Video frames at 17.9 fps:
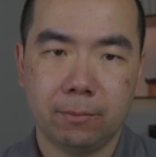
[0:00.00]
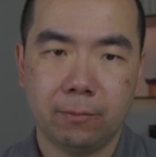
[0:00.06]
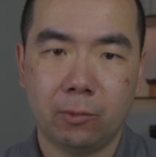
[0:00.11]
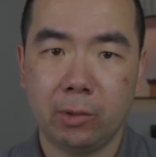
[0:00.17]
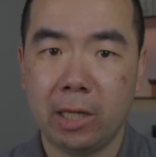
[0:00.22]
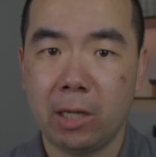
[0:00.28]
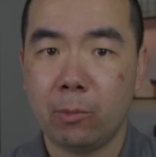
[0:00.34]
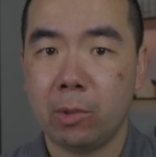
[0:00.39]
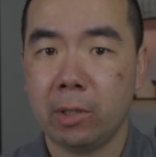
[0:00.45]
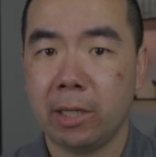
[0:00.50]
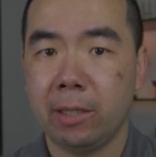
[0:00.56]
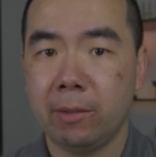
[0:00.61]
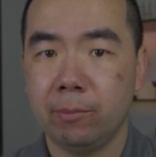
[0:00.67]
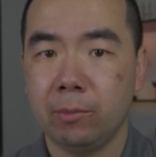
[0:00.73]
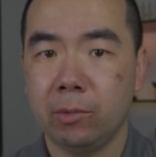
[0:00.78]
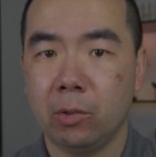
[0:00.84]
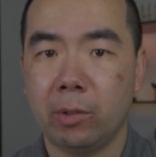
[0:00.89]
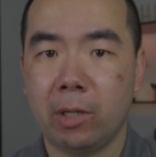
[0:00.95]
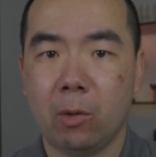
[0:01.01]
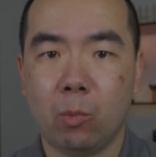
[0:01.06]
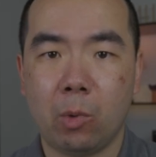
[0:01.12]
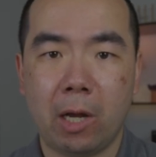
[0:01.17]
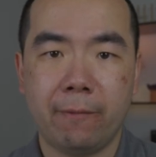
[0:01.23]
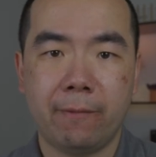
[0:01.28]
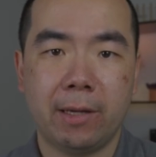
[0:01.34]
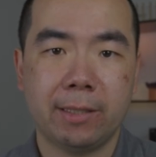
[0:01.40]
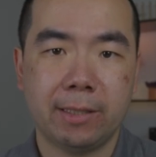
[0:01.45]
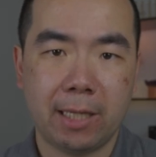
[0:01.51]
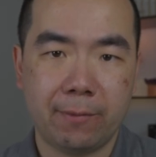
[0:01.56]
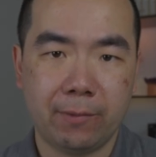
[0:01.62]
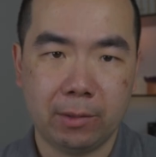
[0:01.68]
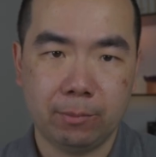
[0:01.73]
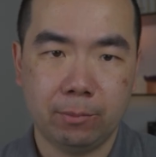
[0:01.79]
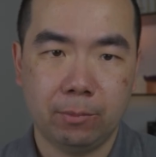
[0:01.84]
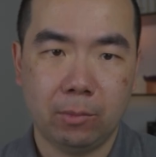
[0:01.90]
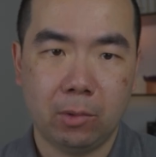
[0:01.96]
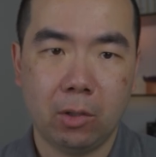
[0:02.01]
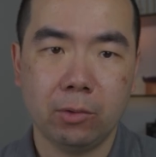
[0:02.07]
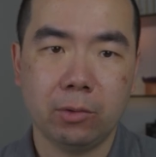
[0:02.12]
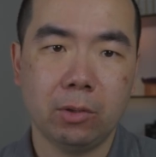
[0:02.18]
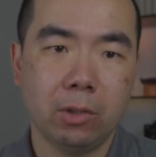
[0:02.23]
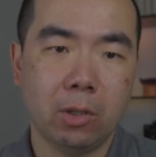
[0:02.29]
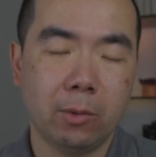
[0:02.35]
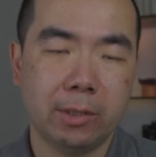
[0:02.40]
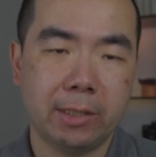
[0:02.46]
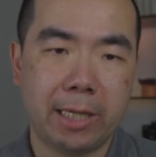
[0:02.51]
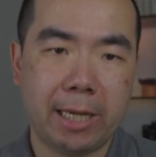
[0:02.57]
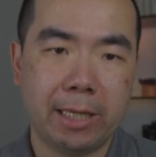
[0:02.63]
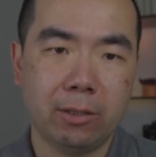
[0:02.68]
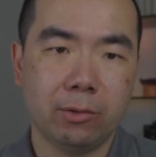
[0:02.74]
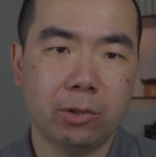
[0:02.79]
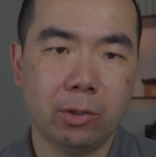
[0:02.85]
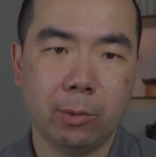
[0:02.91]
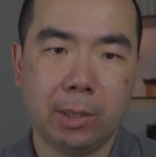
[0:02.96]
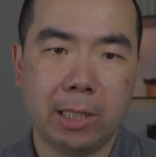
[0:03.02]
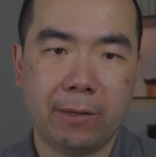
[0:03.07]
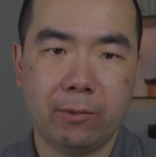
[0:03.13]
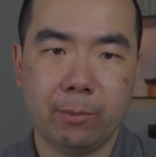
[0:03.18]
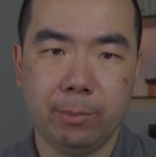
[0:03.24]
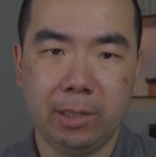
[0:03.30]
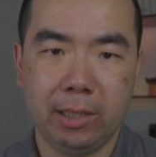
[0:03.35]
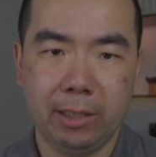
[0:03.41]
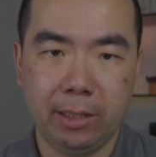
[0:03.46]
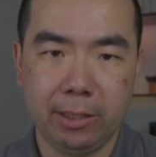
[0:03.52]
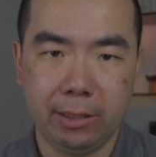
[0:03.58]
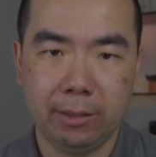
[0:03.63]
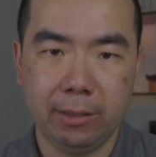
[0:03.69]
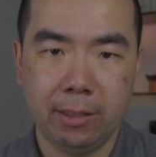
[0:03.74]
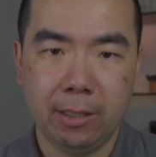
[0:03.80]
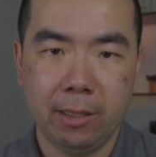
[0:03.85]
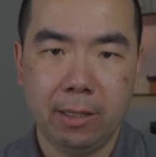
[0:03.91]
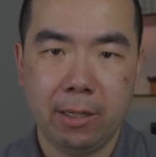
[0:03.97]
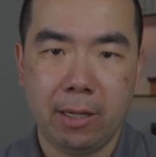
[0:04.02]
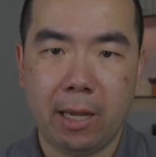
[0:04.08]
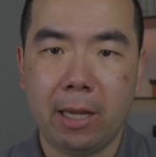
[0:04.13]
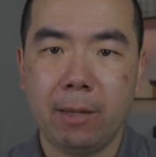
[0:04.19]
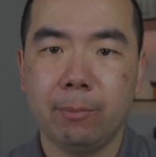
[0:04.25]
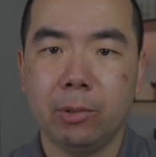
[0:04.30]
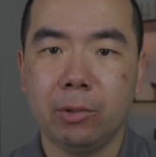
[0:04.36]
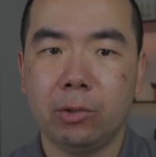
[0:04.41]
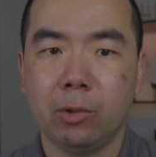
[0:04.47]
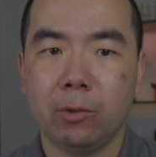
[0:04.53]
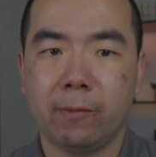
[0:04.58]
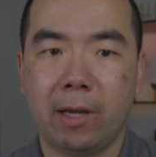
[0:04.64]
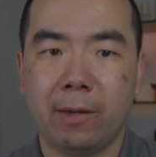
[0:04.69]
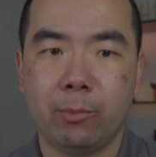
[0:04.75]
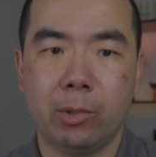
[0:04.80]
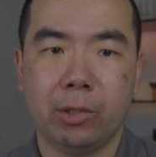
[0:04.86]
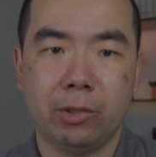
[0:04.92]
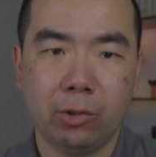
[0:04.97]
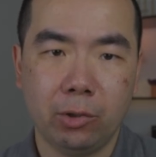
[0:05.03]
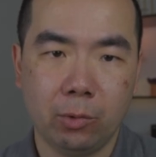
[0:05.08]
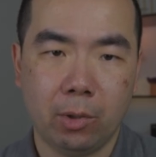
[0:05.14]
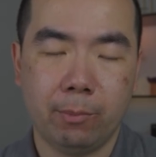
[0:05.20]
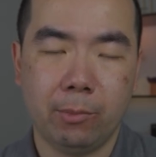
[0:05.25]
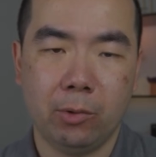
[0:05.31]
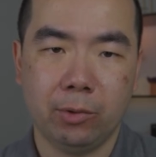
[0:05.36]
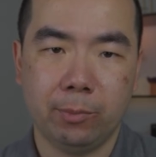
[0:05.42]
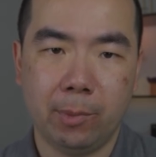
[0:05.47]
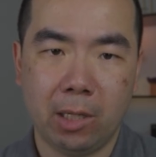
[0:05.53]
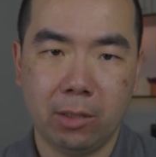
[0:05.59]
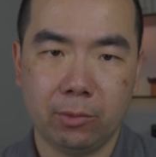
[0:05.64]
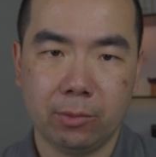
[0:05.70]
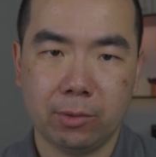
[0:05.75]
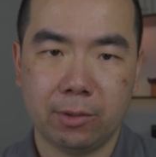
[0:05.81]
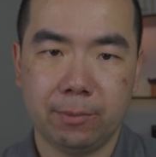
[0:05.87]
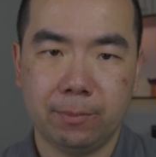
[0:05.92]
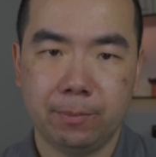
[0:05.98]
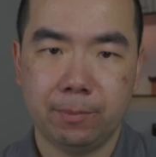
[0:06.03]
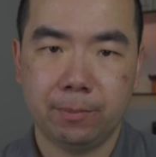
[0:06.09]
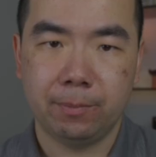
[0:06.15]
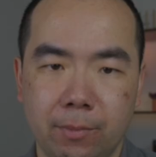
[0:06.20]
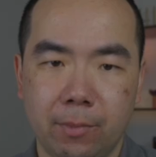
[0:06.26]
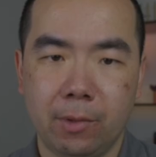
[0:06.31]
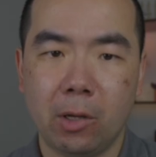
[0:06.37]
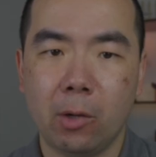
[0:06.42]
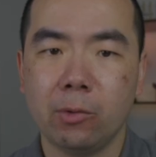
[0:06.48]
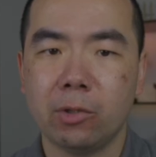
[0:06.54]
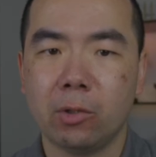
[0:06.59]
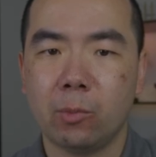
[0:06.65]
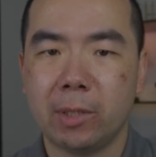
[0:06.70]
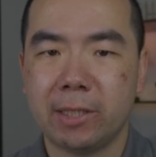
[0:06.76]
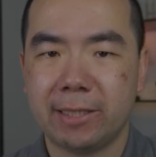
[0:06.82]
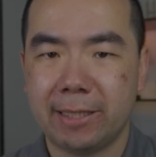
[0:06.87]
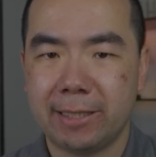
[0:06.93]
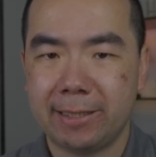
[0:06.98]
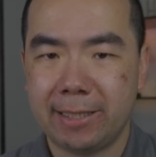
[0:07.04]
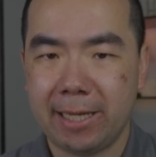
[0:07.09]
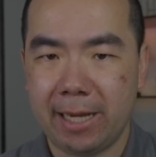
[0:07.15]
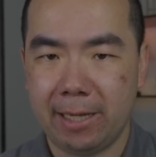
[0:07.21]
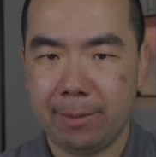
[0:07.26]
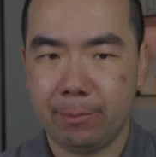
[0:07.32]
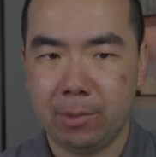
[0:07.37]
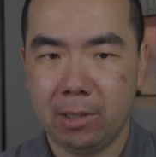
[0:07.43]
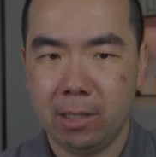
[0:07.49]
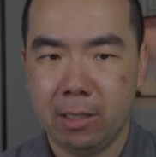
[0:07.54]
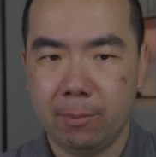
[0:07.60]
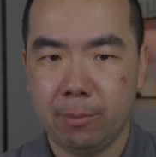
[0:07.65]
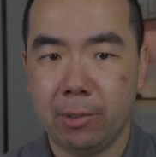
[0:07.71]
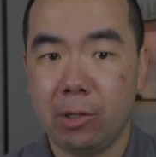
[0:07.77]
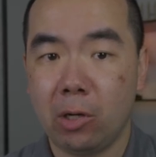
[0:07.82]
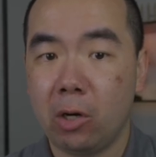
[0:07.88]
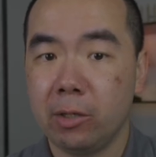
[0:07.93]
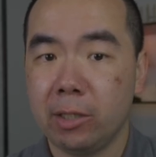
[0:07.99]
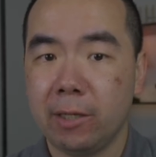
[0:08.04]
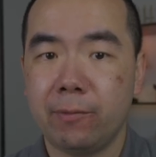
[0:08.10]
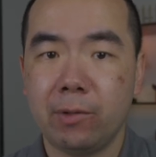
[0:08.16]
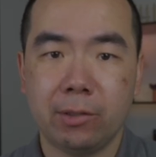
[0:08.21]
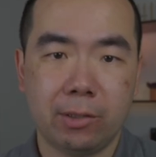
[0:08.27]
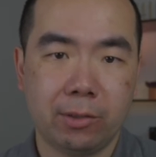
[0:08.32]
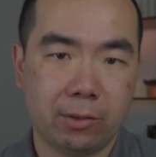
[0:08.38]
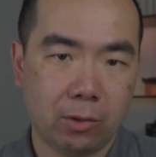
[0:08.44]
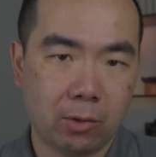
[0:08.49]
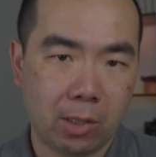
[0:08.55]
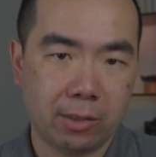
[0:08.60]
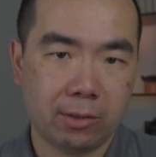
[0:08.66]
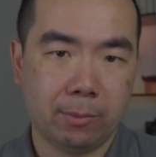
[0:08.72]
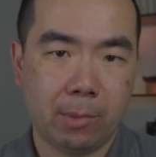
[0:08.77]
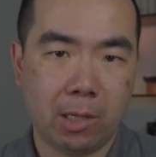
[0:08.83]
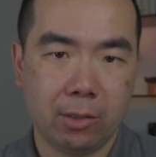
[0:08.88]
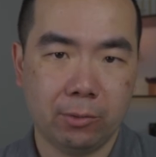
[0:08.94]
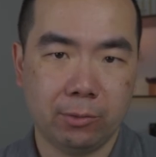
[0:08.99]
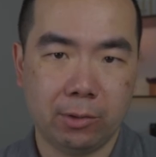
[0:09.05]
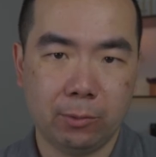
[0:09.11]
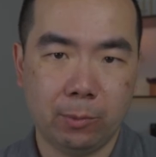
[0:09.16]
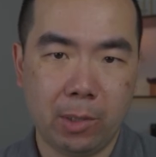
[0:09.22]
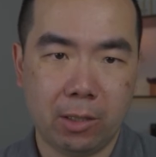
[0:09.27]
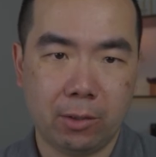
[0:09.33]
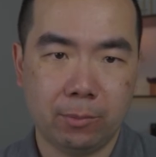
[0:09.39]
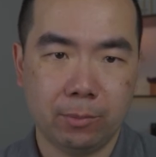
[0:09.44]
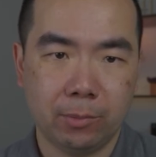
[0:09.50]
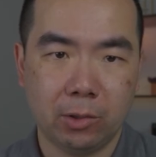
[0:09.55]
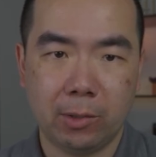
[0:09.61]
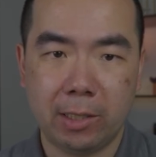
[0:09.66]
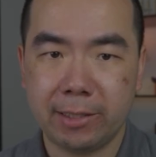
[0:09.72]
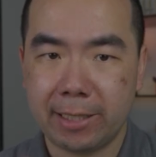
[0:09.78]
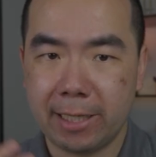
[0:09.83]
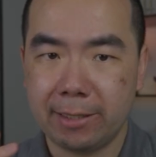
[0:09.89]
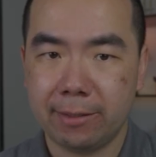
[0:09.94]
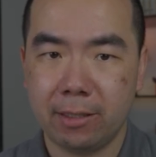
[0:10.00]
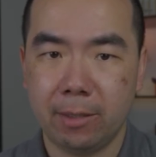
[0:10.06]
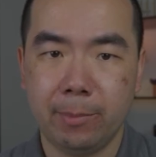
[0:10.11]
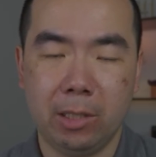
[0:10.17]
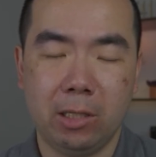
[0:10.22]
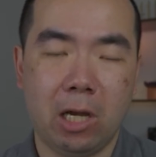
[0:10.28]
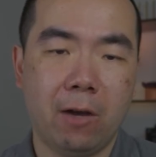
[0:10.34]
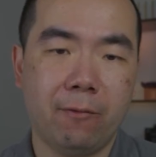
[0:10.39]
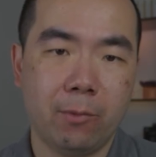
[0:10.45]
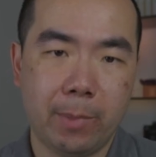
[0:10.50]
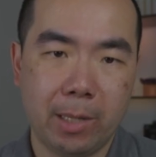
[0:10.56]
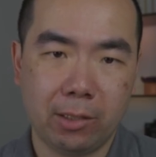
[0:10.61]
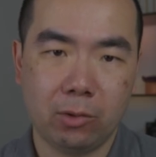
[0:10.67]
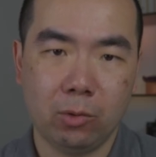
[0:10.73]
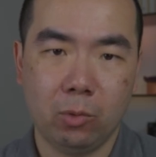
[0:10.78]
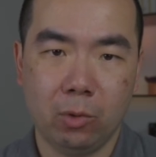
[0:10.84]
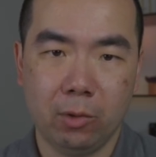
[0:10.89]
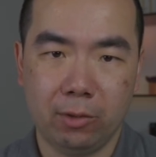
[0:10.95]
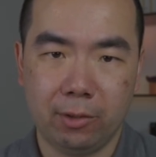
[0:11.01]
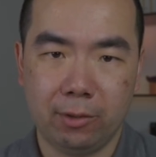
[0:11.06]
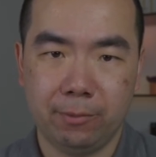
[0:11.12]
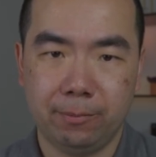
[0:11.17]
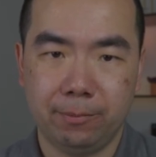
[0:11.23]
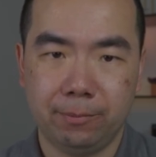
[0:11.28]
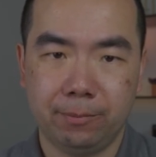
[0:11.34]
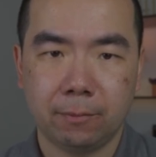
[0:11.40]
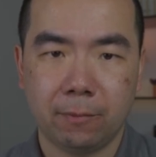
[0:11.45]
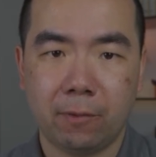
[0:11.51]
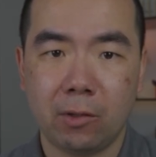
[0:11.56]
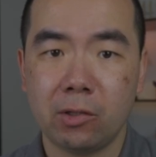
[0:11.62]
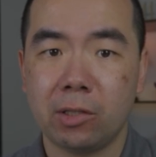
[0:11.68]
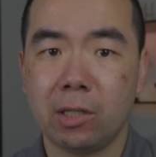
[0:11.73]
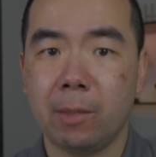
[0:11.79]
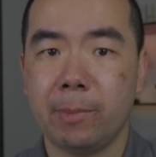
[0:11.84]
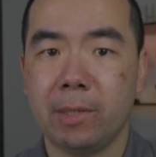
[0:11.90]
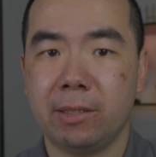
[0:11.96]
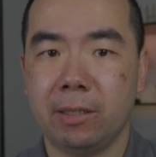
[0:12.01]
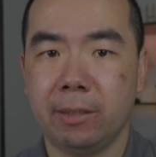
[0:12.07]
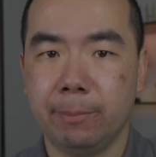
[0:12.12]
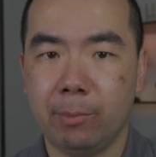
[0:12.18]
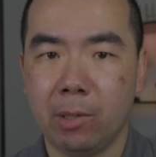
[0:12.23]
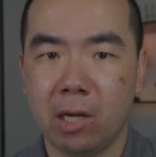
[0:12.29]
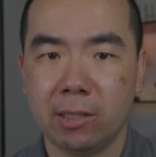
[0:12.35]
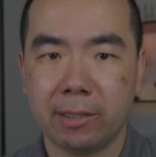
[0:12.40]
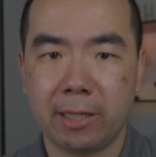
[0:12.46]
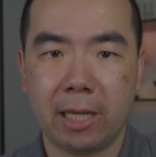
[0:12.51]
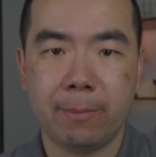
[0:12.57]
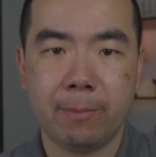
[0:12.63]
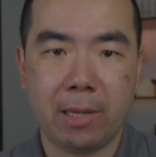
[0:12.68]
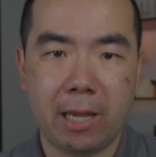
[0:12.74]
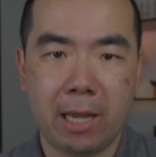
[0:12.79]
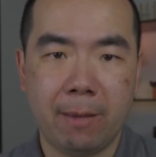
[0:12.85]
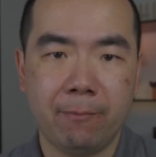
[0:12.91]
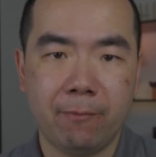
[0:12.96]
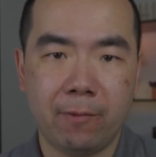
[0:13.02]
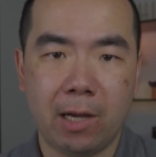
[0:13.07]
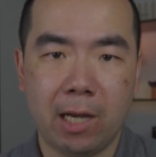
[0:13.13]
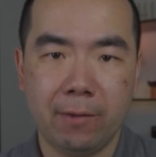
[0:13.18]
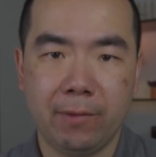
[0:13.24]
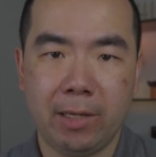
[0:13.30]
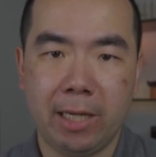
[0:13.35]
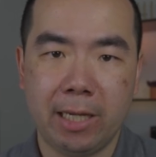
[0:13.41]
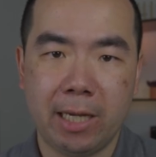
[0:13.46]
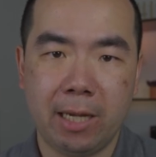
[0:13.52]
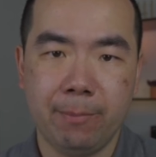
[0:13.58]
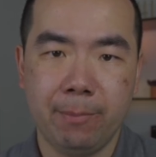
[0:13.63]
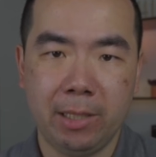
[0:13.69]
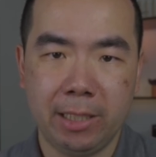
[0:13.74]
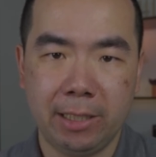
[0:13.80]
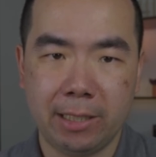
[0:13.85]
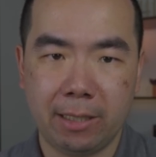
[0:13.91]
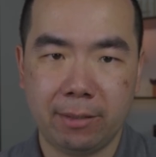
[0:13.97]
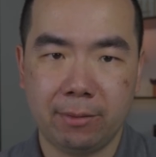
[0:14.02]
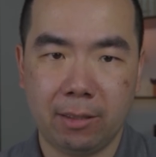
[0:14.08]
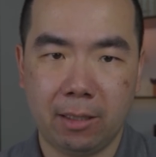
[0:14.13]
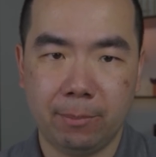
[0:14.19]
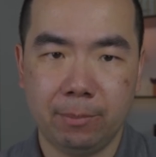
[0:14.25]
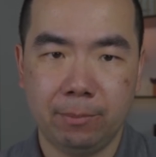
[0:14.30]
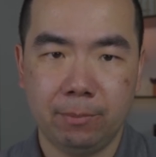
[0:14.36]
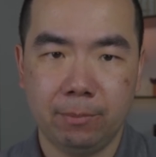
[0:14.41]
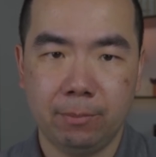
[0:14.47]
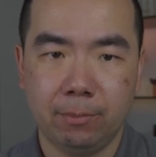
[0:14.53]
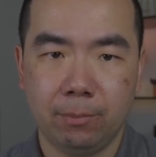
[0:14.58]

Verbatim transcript: For networking, you'll get Wi-Fi 7, also known as 802.11be, and Bluetooth 5.2 on most models. Those are what's the same, but there are differences across the models as well, so let's get to them in alphabetical order. First up is the Boss Game M5 AI Mini Desktop.